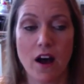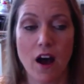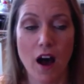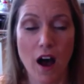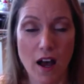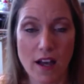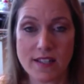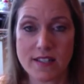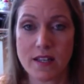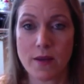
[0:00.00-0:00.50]

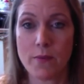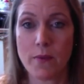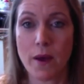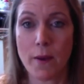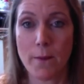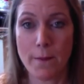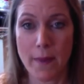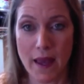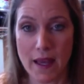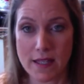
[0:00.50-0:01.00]
awesome,
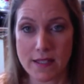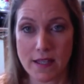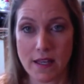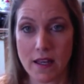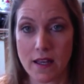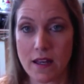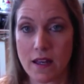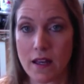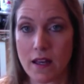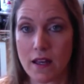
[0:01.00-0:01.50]

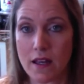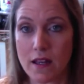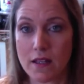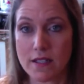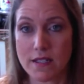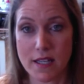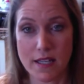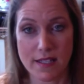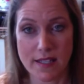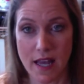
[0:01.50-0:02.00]
amazing
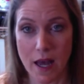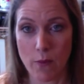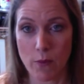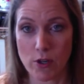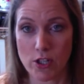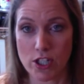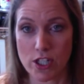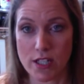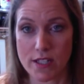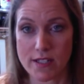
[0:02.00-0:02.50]
tea
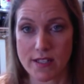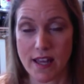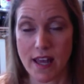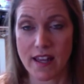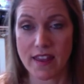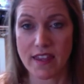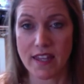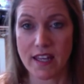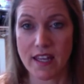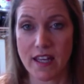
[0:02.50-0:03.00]
sandwiches,
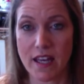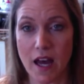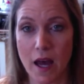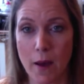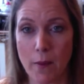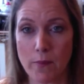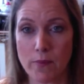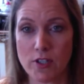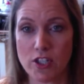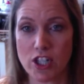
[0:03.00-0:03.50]
like the
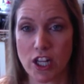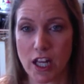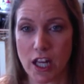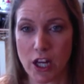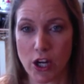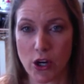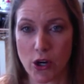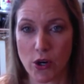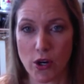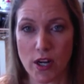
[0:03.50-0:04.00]
um,
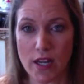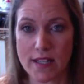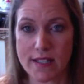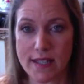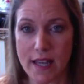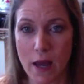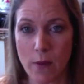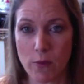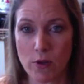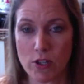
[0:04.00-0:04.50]
chicken curry
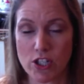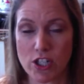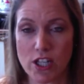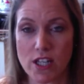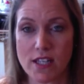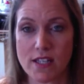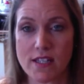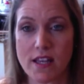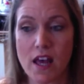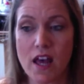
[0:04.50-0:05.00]

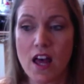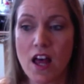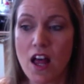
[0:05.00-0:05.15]
sandwiches,